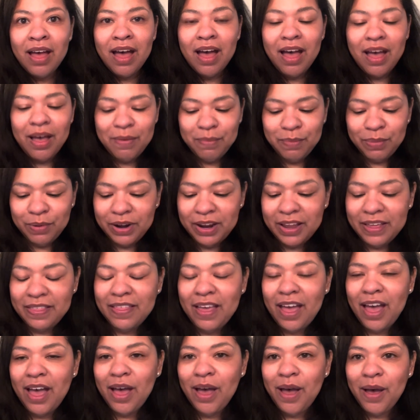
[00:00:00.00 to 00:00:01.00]
I'm bringing
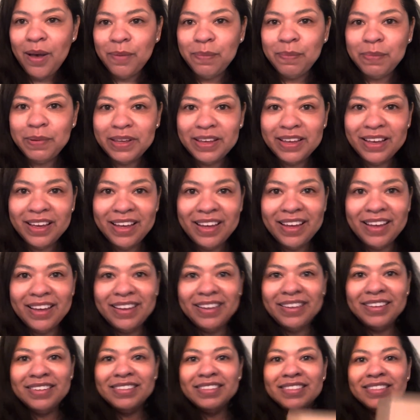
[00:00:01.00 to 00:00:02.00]
that up
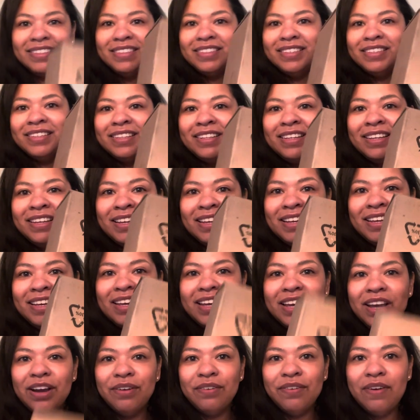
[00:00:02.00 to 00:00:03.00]
because
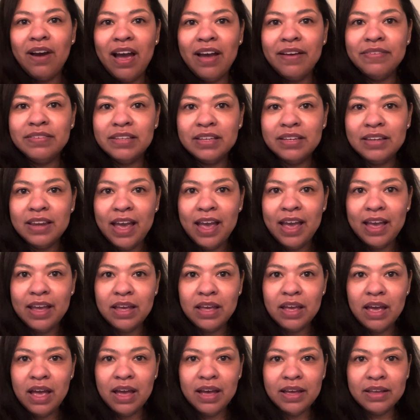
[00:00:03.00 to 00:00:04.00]
it arrived today.
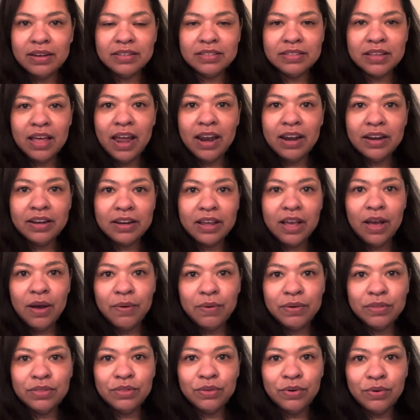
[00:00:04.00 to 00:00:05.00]
I decided to go
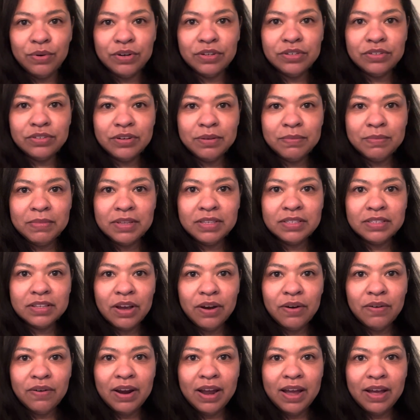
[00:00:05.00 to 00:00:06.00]
with Nordstrom this
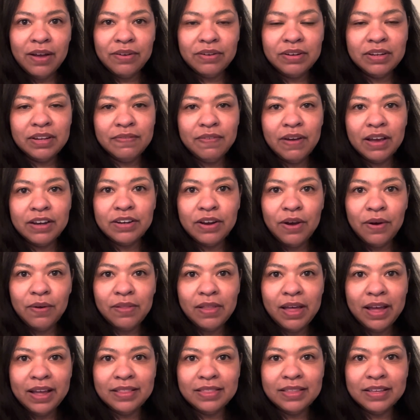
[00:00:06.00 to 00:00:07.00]
go round. If I don't
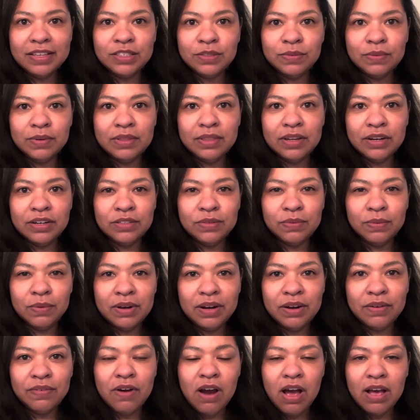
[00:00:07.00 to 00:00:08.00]
like this one, there's one
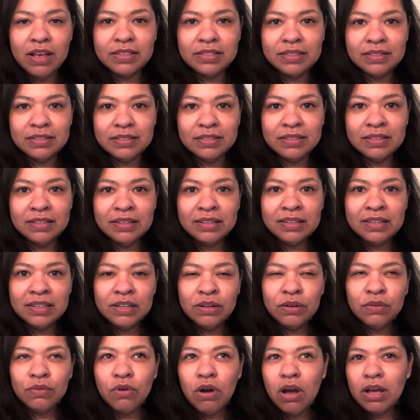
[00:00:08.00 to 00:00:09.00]
at Ross and,
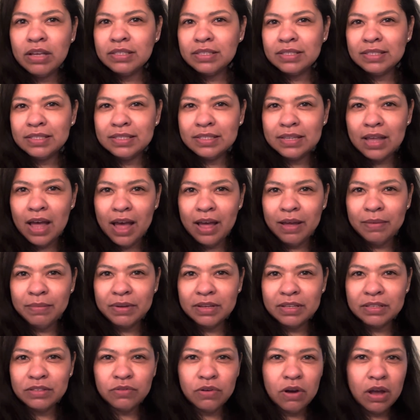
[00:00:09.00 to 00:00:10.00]
Ross and
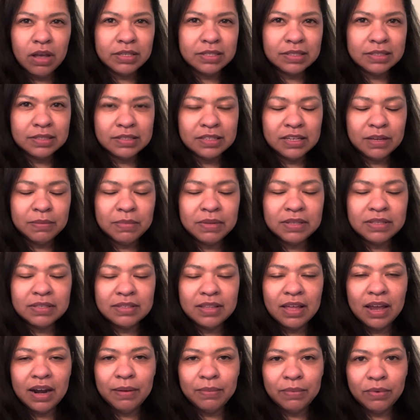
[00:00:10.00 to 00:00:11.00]
Simons, Ross and Simmons
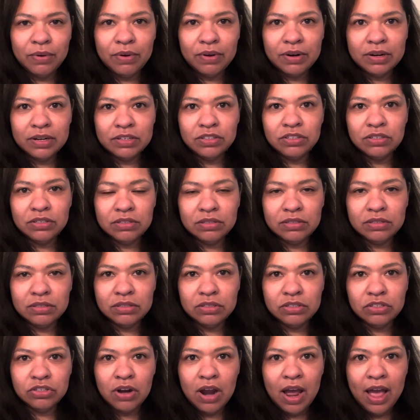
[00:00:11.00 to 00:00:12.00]
that I'm gonna
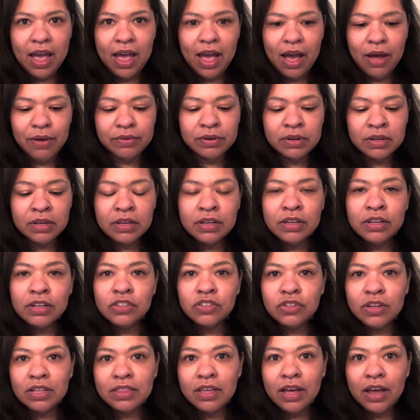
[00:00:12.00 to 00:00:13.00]
try out.
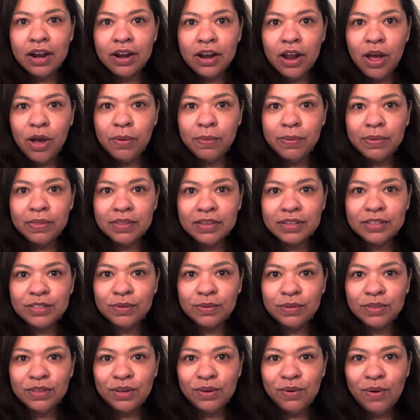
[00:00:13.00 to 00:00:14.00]
So I thought I'd open this
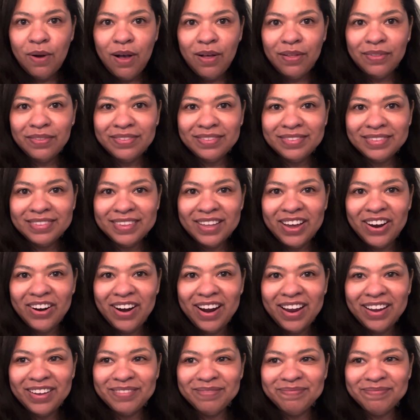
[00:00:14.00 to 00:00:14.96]
with you all. All right.